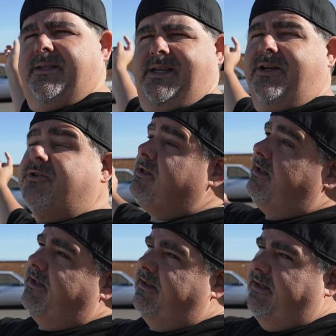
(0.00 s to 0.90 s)
is
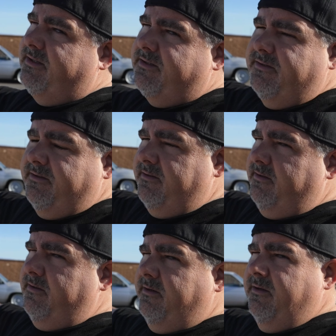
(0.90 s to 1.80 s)
interested in this,
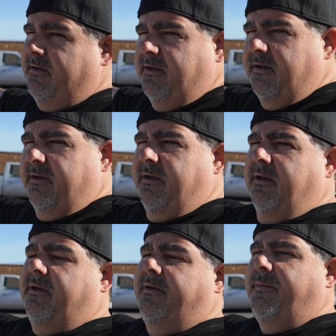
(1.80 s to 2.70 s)

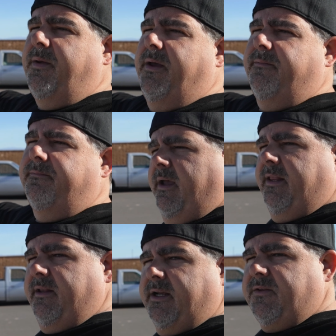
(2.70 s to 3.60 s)
hit me up.
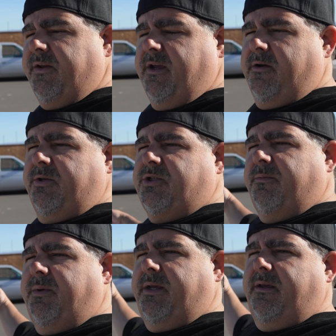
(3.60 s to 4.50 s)
In the next video, we
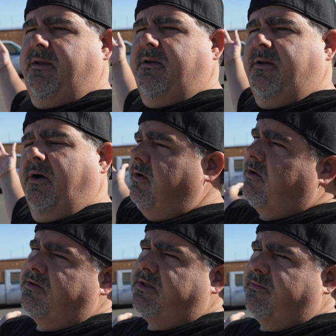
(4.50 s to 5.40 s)
should be going to
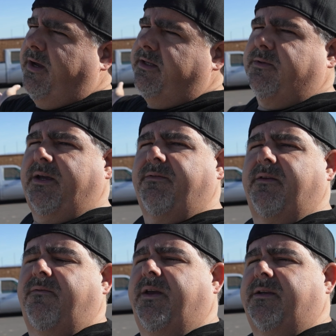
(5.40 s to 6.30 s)
Cruise to the Pines with
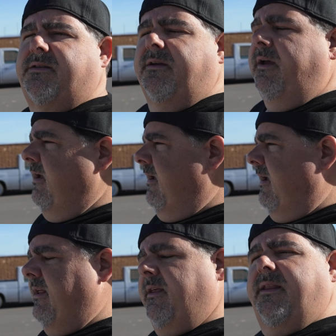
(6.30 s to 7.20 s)
everything fixed,
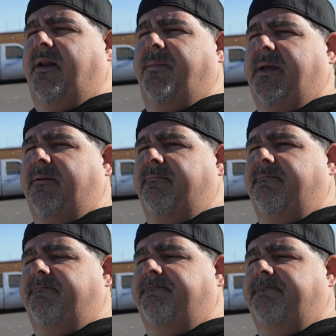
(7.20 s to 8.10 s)
and then that'll be it,
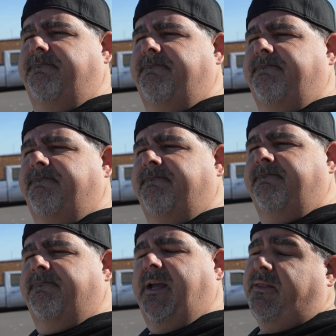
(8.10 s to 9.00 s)

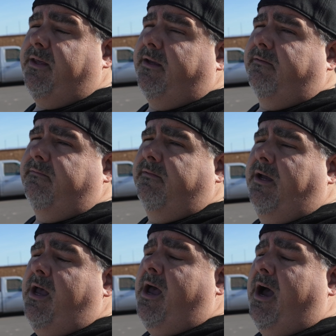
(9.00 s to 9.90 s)
I think.
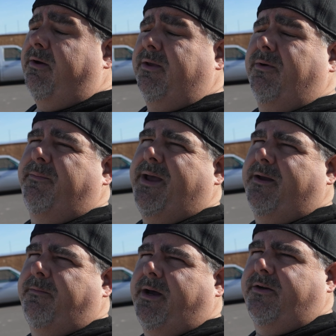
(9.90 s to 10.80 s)
I really want to
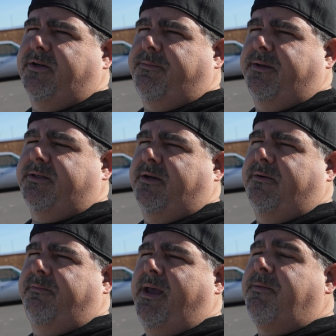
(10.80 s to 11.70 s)
bag and body drop it,
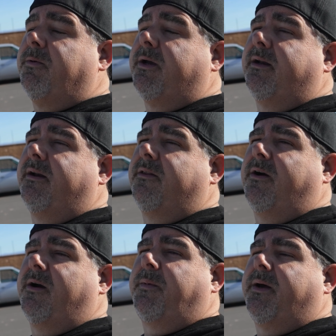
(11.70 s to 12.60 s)
so maybe we'll get another
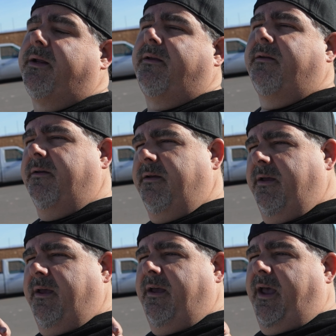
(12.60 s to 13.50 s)
hard body
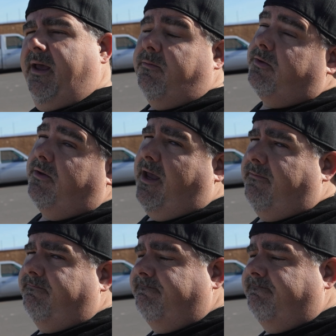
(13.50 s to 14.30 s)
and we'll do that.